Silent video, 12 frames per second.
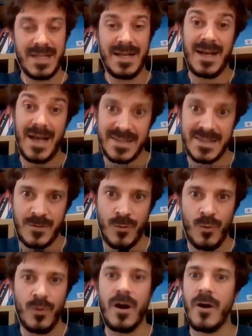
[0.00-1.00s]
at
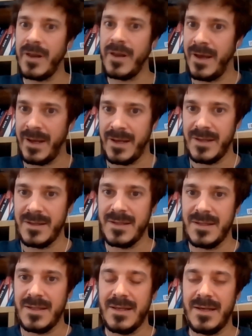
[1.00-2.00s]
school online,
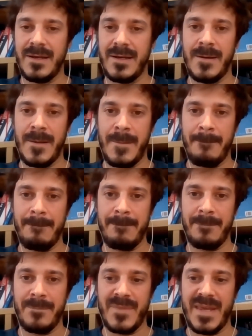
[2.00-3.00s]

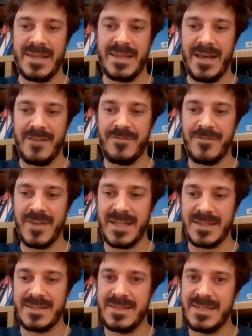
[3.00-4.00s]
and I think
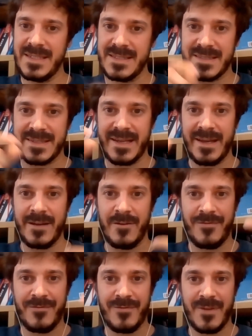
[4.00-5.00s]
that this kind
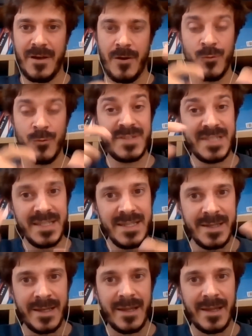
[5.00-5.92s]
of routine